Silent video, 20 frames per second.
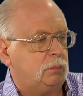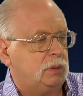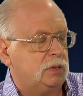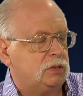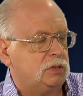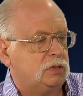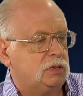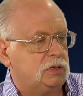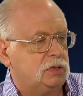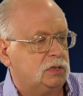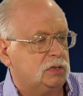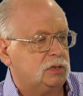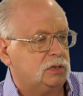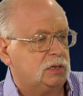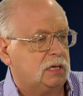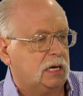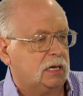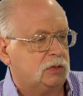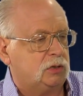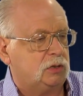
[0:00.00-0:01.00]
businesses
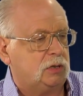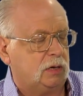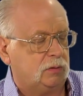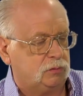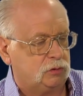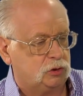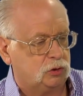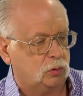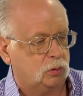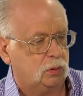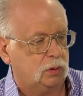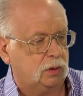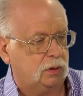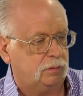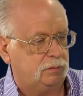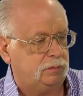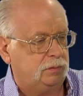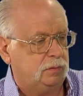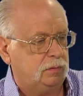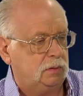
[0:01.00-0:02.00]
that have sort
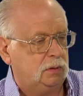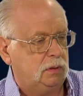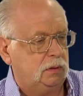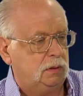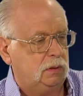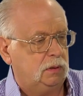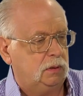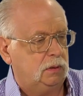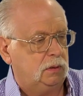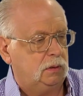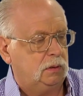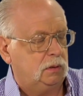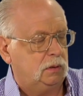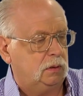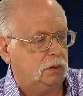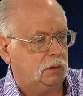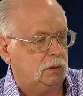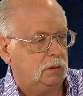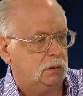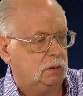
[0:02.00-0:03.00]
of
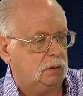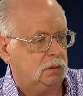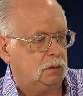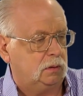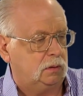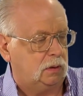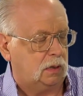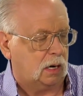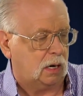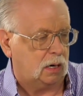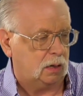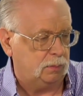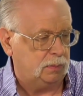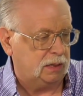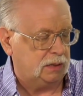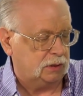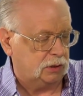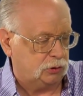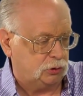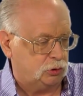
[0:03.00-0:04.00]
come
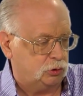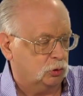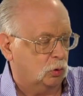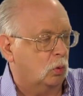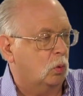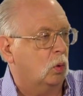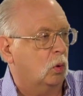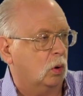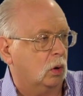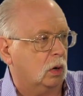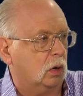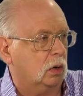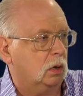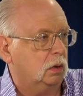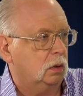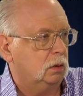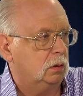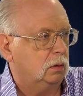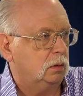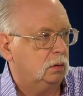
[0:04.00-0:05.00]
in the door,
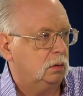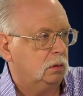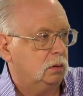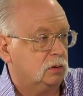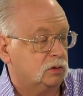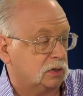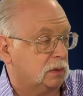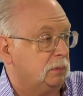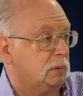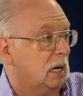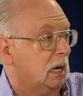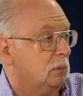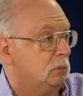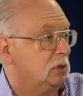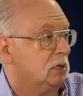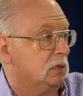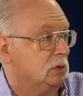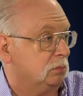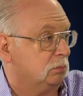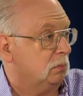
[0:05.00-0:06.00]
sometimes
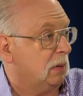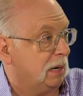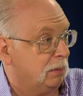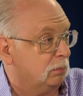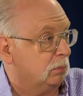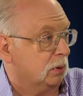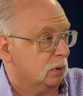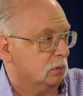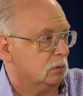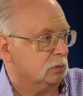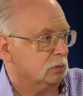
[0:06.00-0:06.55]
as members,